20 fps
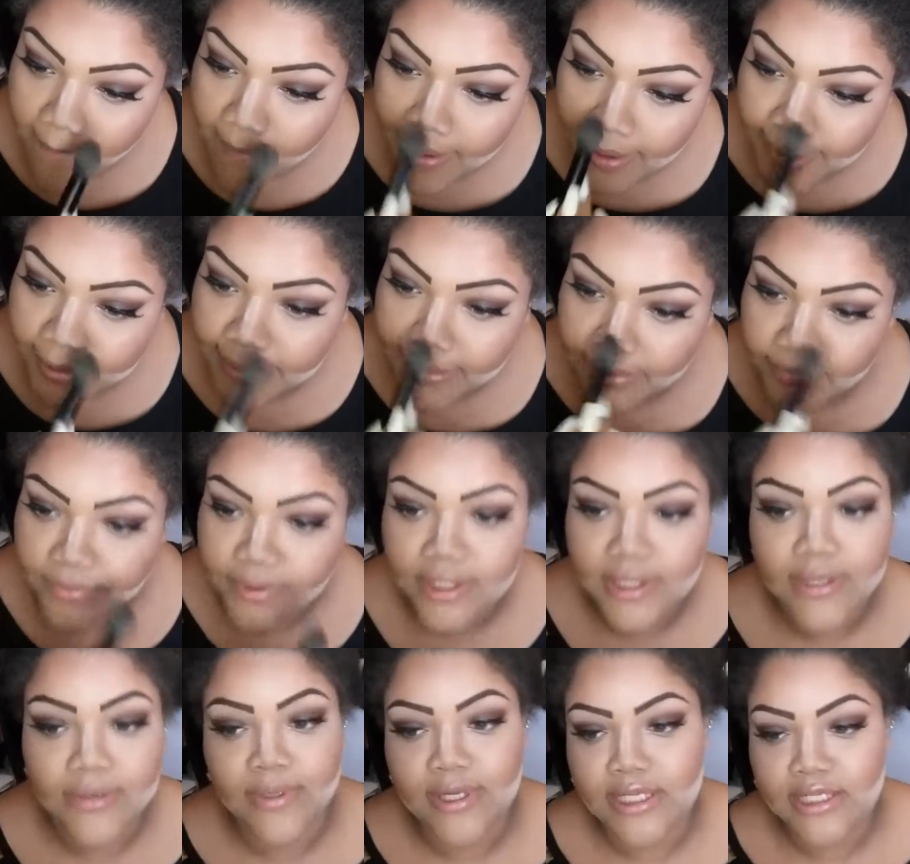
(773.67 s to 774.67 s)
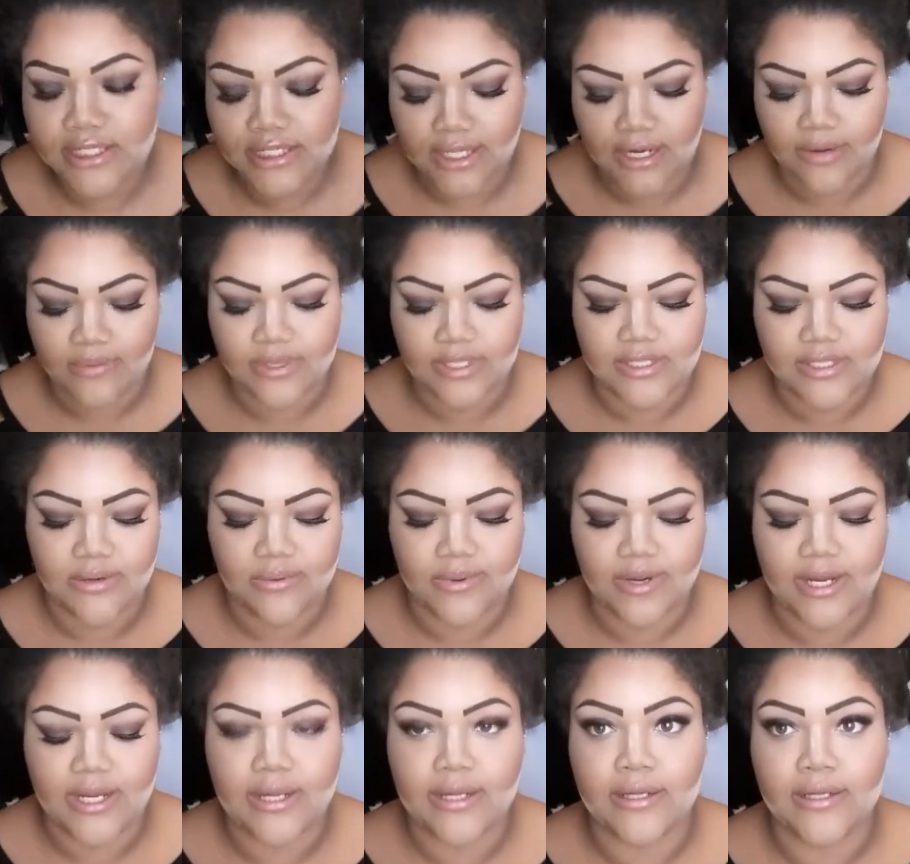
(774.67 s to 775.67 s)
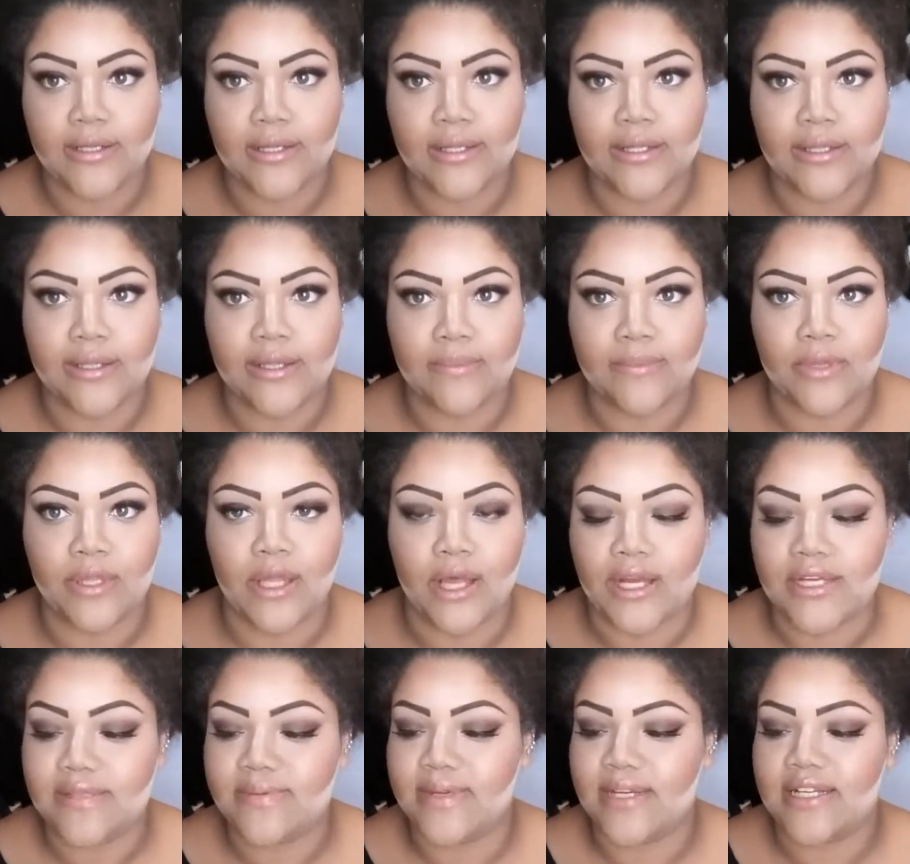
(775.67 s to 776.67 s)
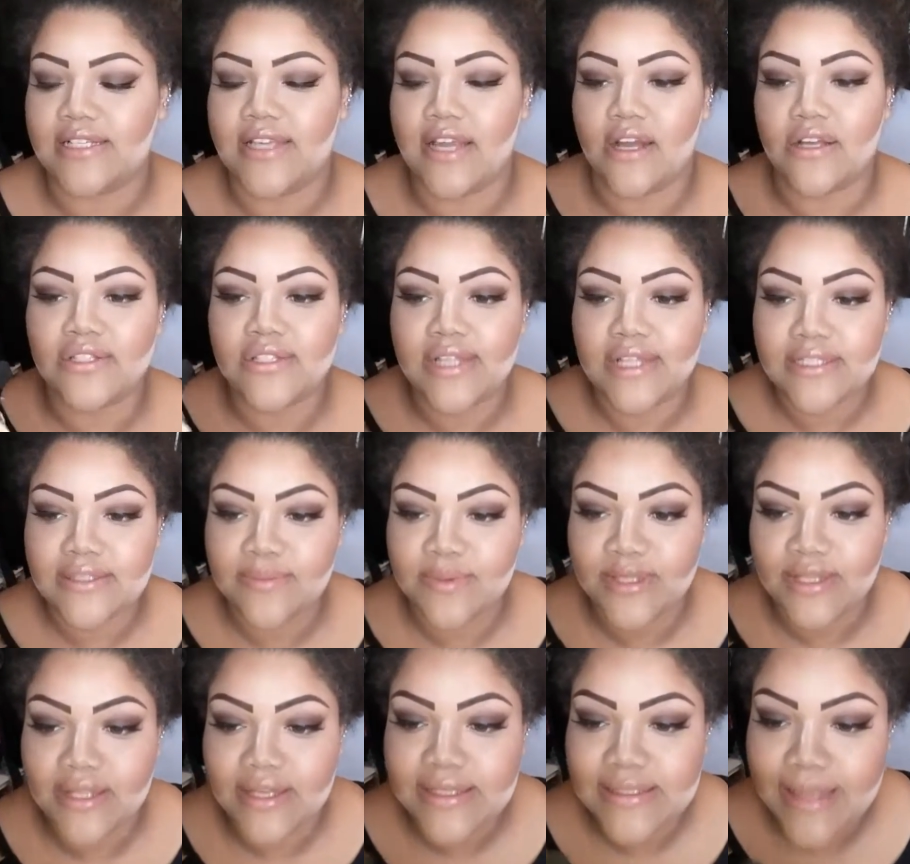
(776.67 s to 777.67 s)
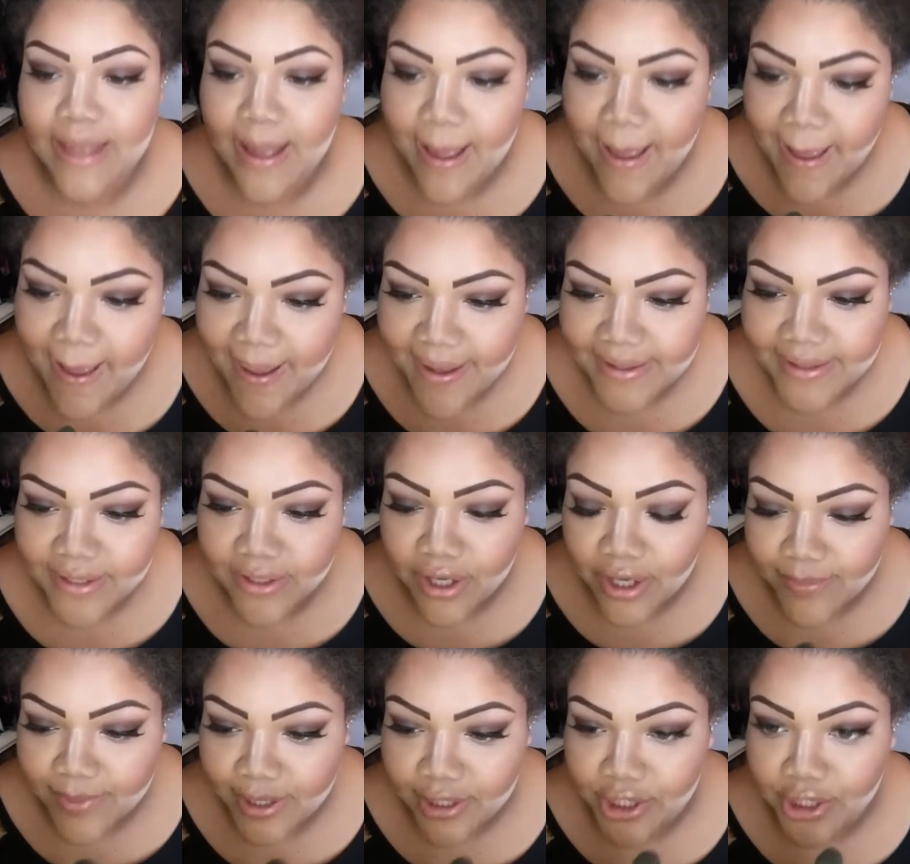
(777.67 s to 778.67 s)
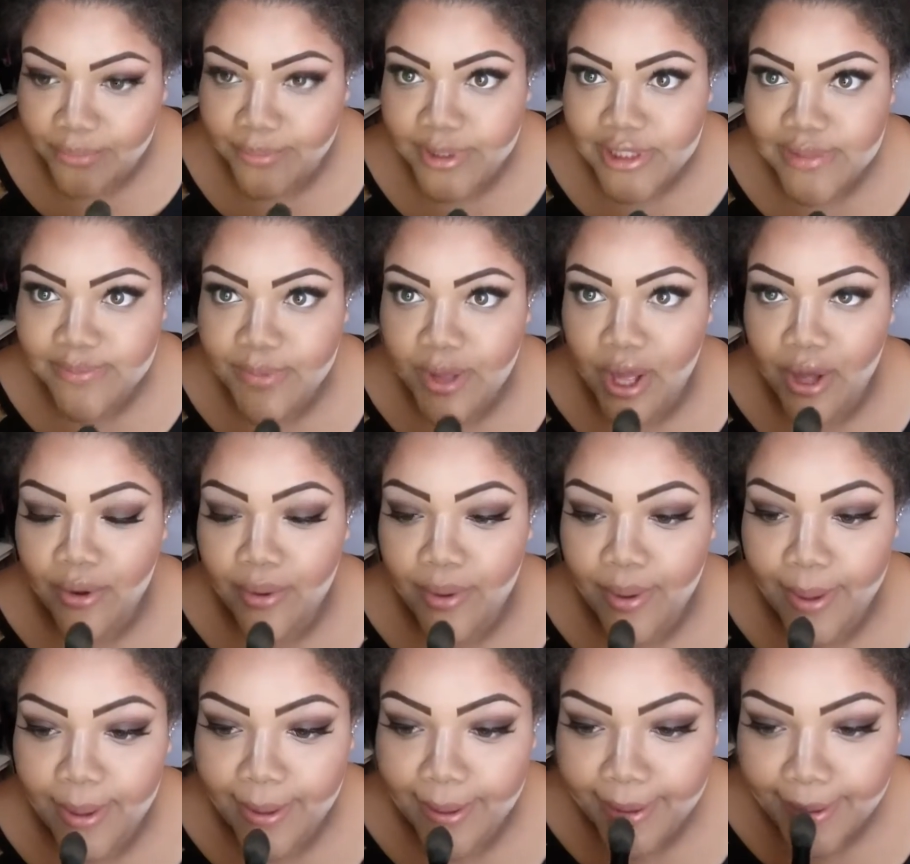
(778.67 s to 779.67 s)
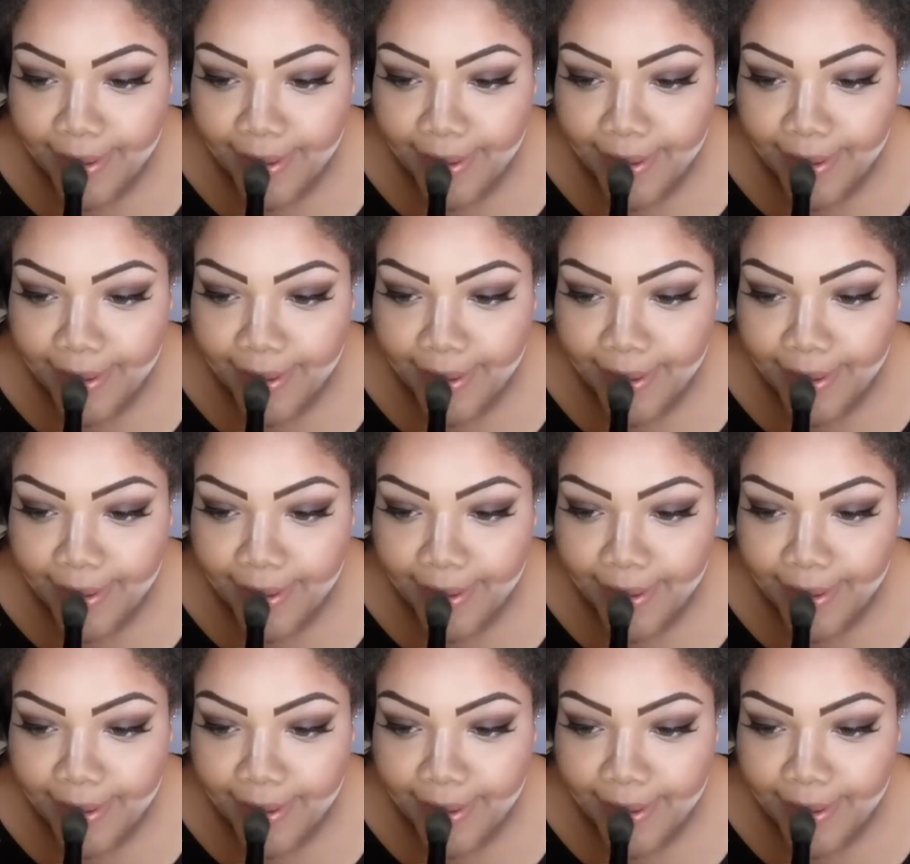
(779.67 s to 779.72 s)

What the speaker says: And I really wish that I wasn't wearing lip gloss, because I also like to put this like on my Cupid's bow.